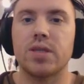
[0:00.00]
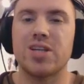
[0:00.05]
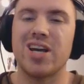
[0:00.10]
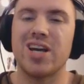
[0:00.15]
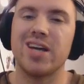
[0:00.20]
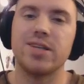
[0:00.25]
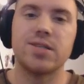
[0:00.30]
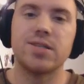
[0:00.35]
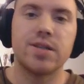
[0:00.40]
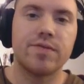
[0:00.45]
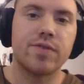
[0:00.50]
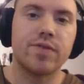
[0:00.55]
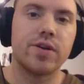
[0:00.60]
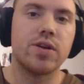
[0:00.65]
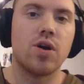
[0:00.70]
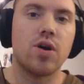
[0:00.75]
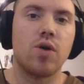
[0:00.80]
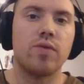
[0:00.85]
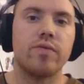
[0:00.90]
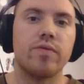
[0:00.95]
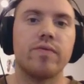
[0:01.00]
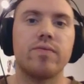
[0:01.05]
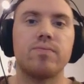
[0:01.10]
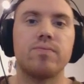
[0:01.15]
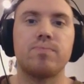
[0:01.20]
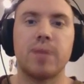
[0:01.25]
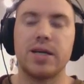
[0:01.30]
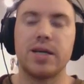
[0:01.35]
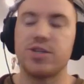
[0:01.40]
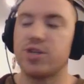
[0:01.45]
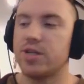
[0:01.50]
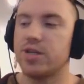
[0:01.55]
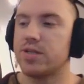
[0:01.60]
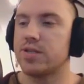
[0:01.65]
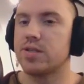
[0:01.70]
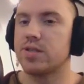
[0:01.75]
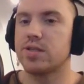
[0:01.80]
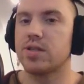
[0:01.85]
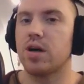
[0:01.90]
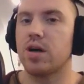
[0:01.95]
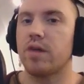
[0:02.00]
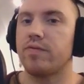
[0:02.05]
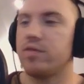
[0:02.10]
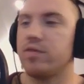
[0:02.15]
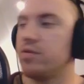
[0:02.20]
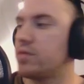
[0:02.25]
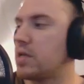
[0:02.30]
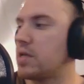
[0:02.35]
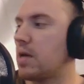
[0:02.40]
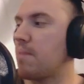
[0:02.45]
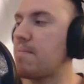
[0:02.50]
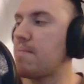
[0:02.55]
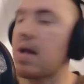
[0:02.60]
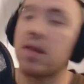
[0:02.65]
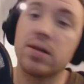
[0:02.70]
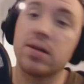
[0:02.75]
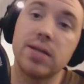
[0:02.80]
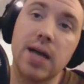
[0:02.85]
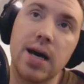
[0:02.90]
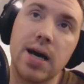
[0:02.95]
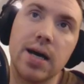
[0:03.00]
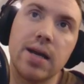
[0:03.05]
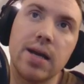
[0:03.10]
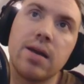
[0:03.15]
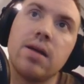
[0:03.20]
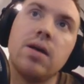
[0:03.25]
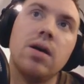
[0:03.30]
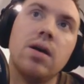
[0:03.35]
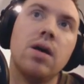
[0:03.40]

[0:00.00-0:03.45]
change different note pitches and stuff using Melodyne.